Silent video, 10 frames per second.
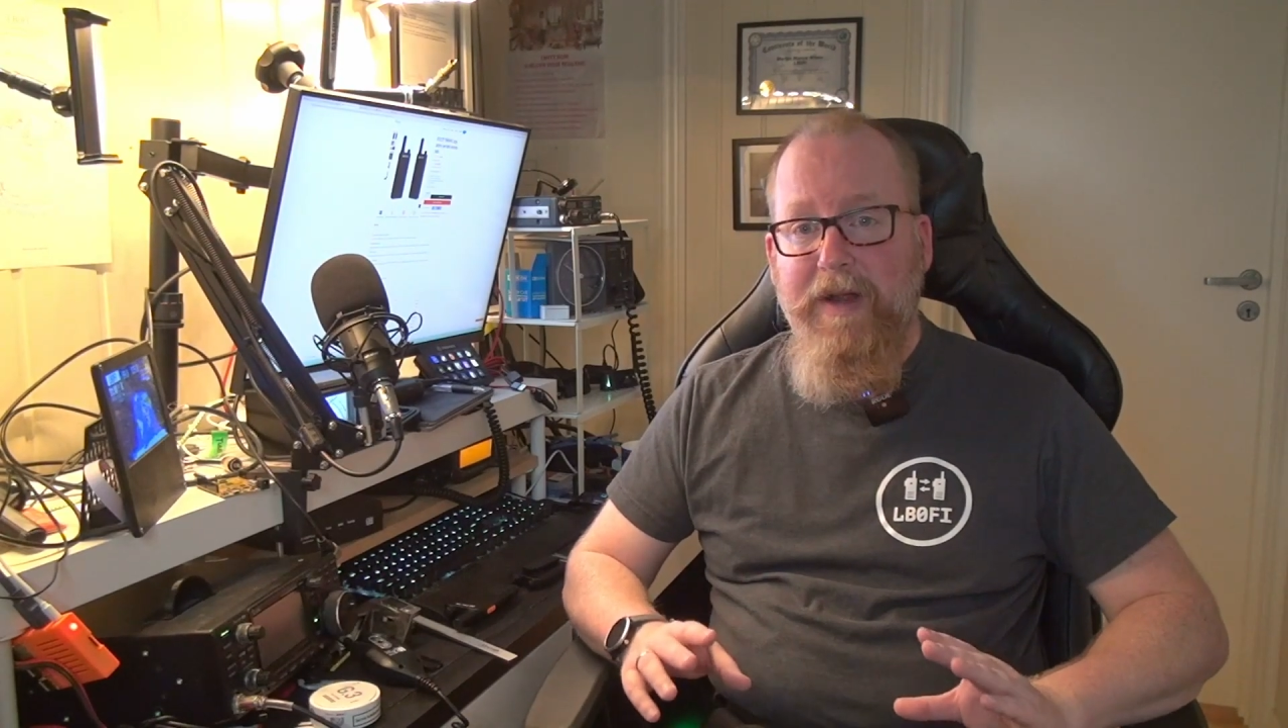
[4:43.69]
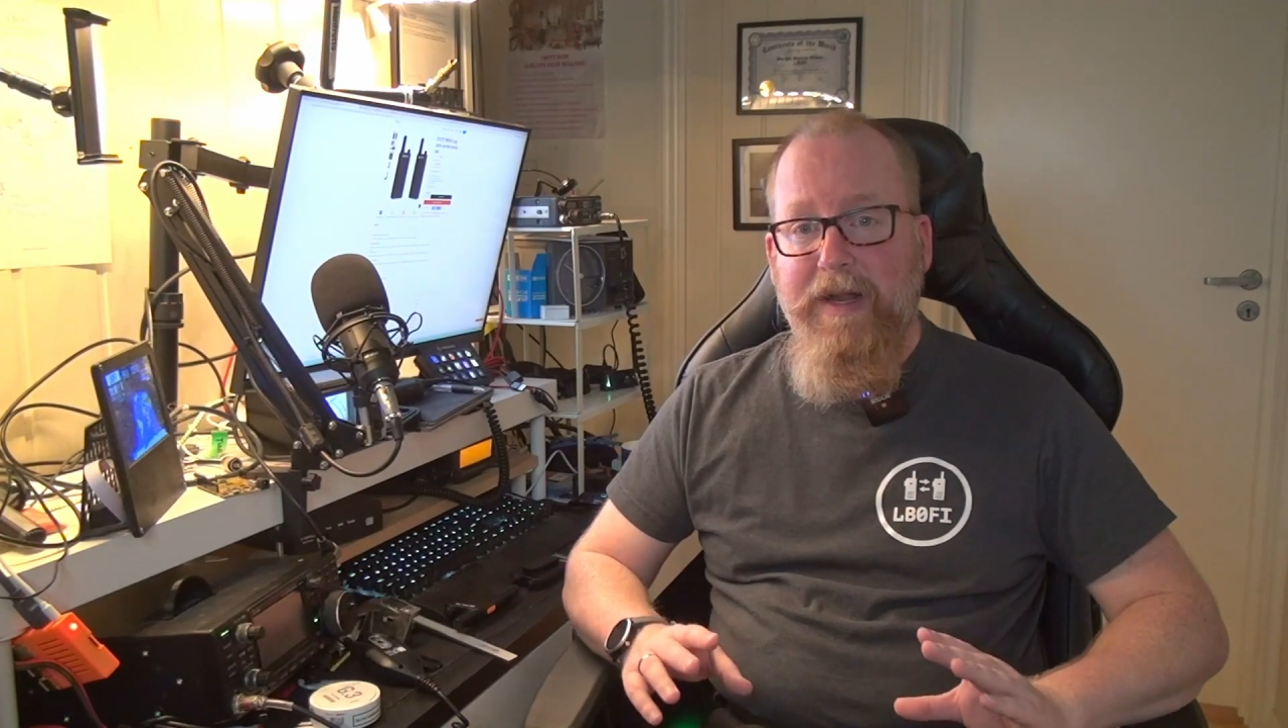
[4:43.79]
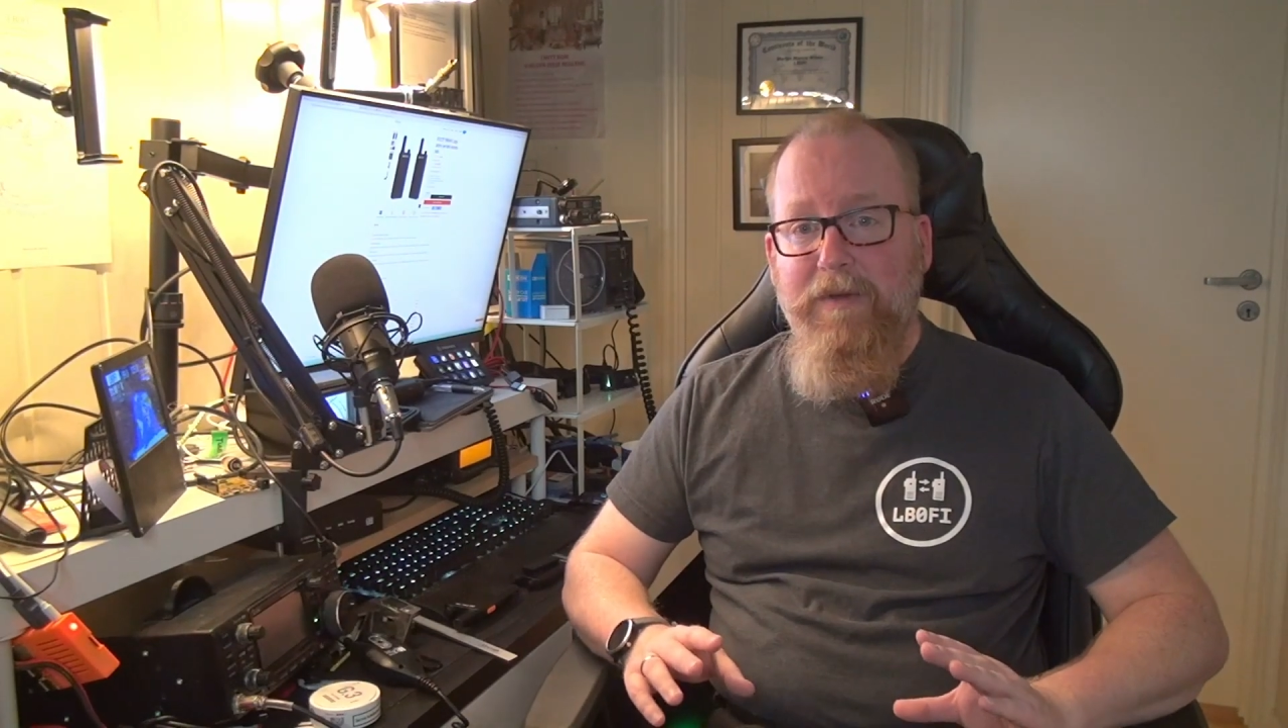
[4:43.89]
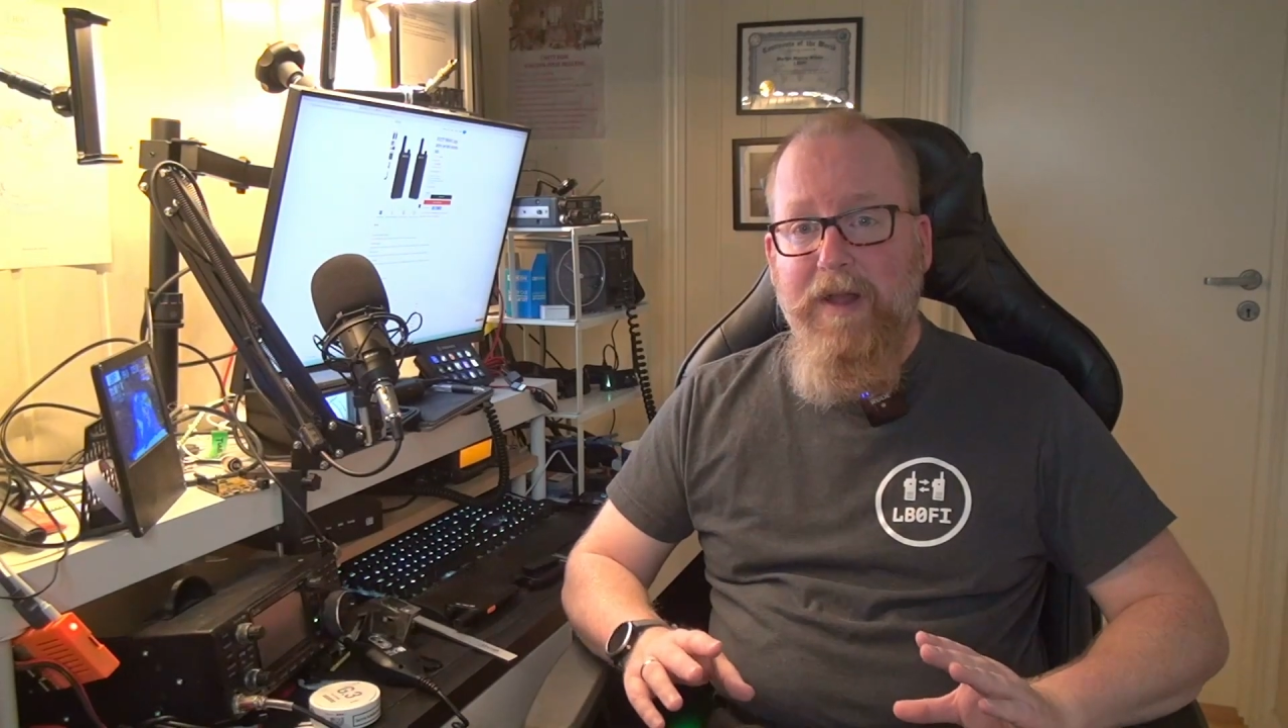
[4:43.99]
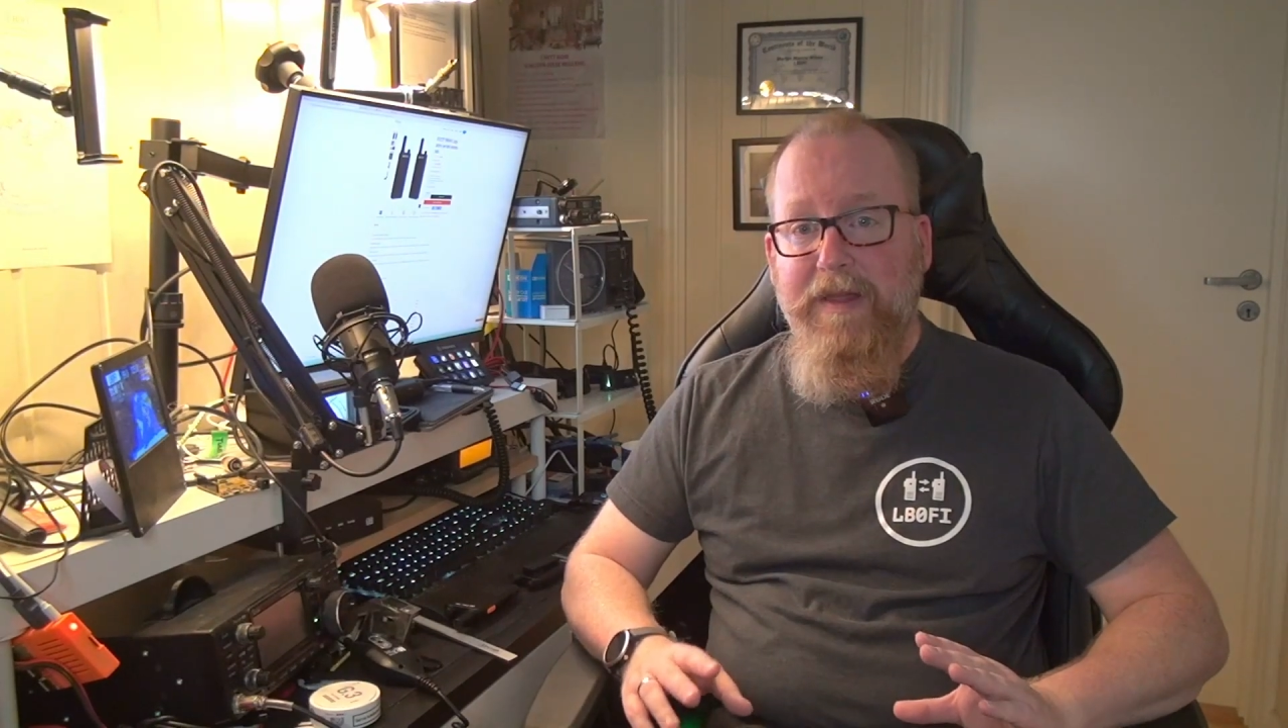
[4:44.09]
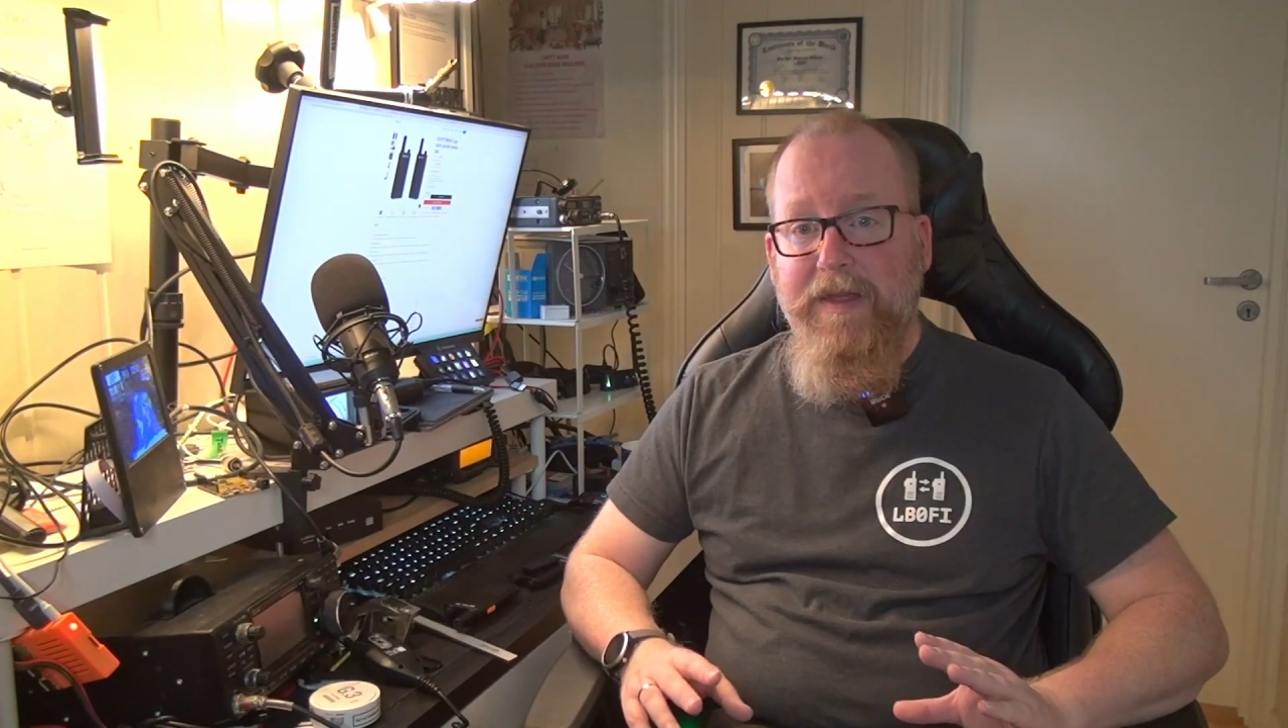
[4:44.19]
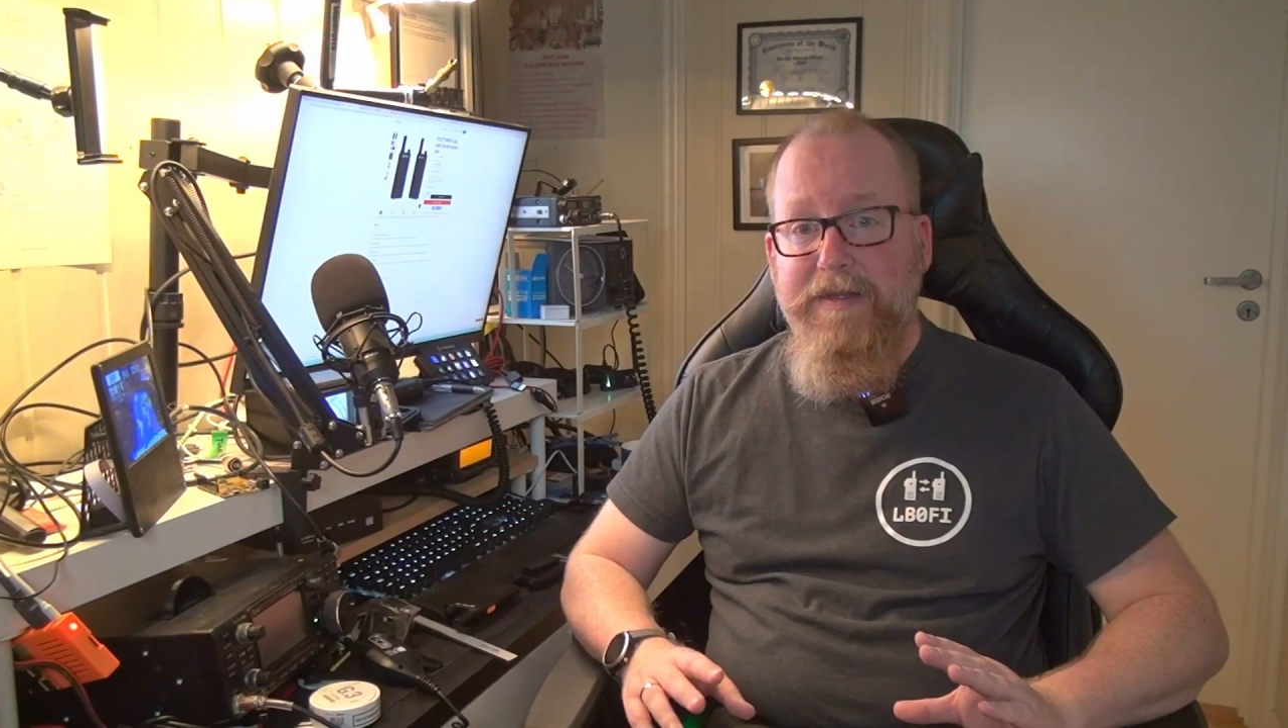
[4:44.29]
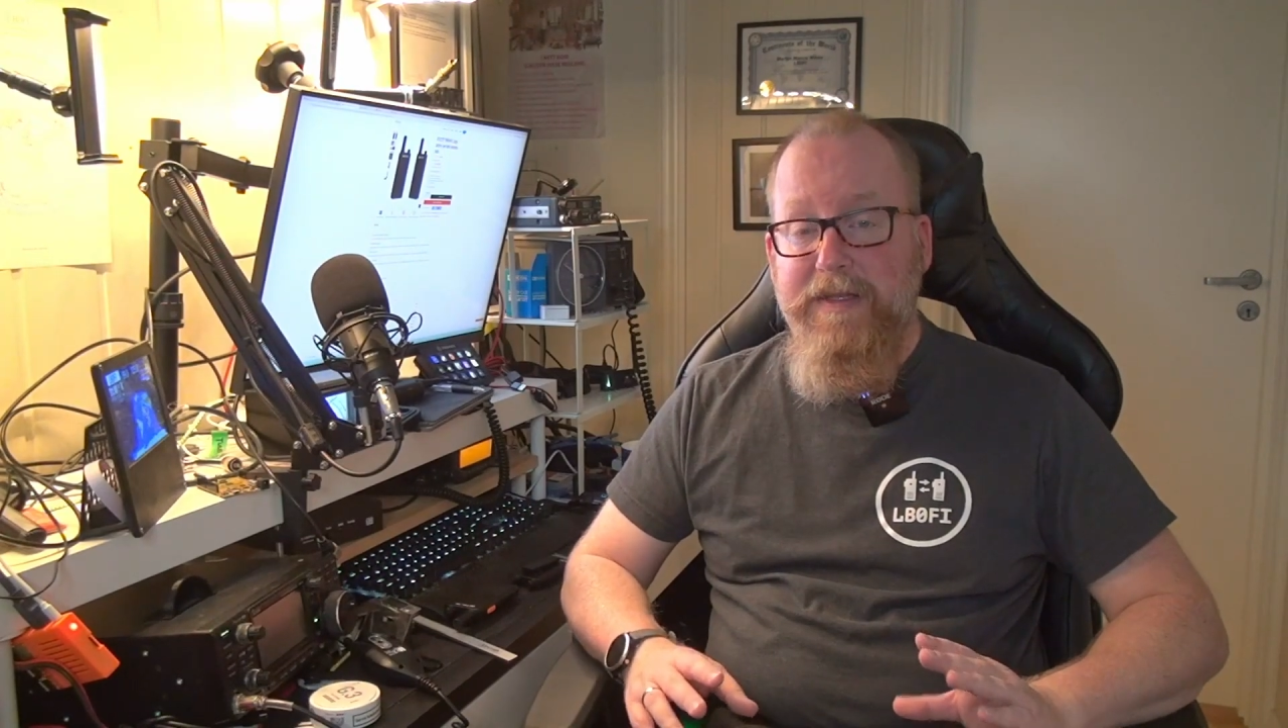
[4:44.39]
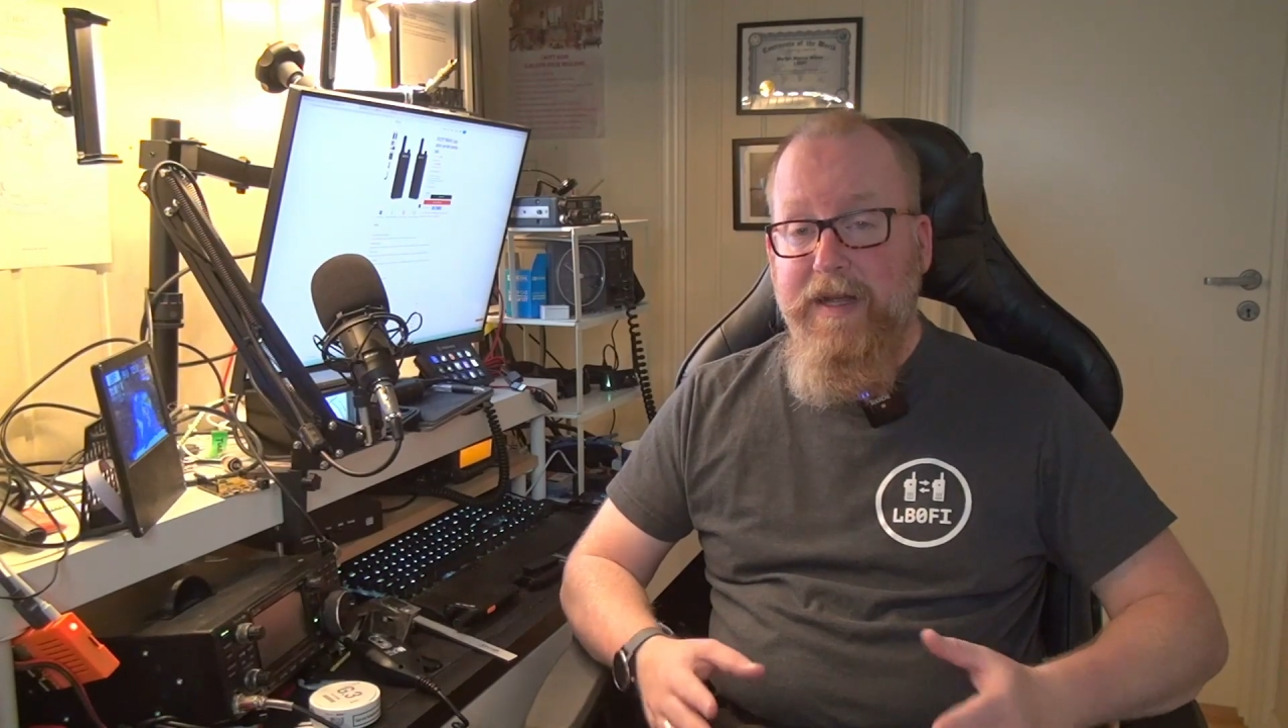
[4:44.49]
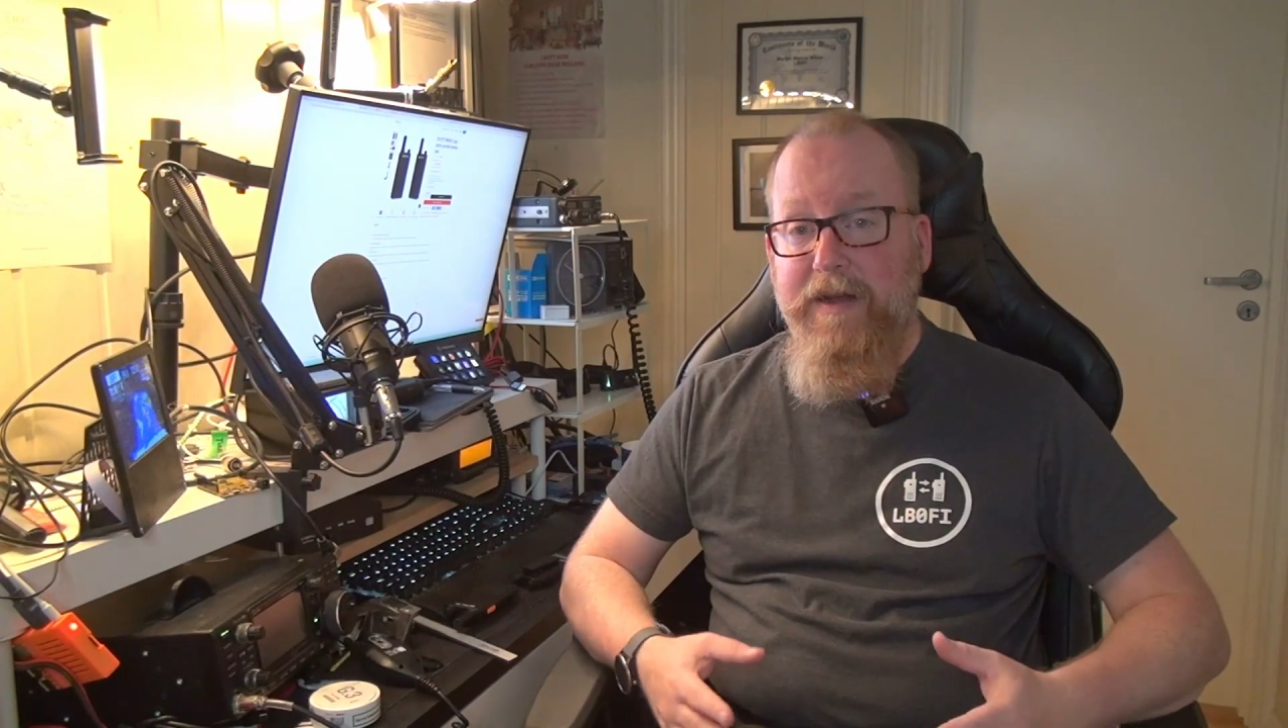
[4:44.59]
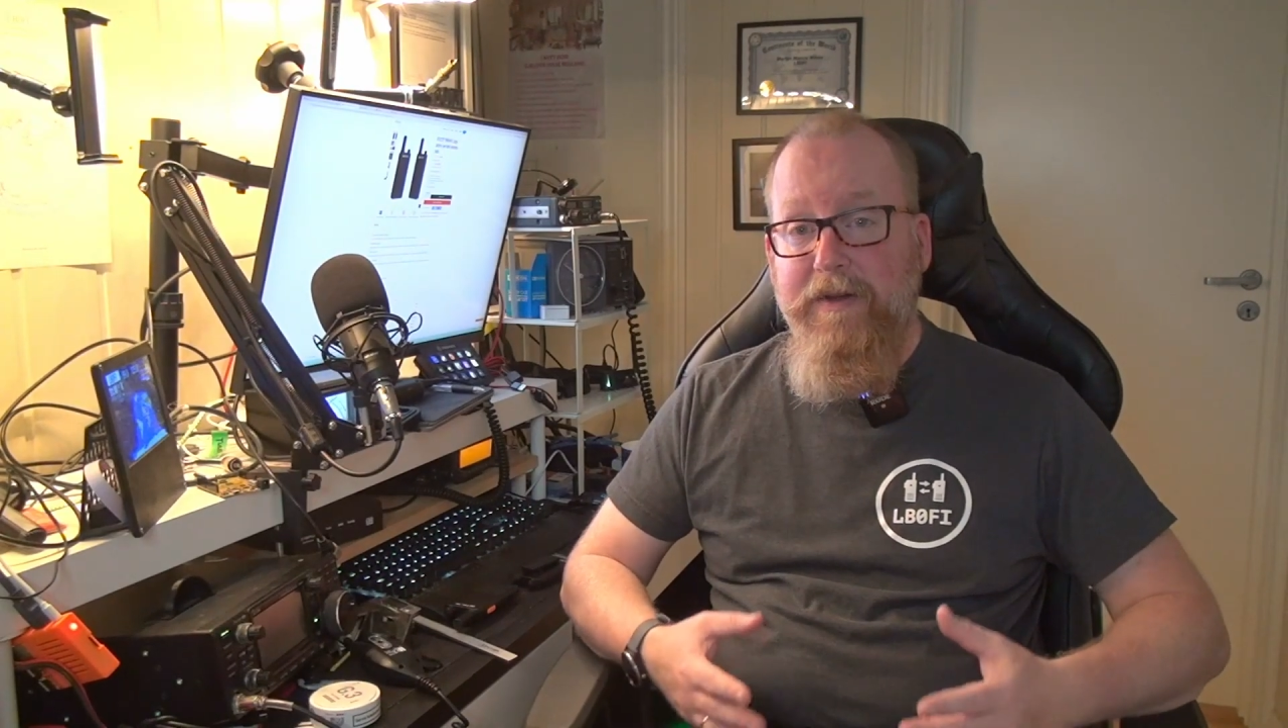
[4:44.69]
radio like this and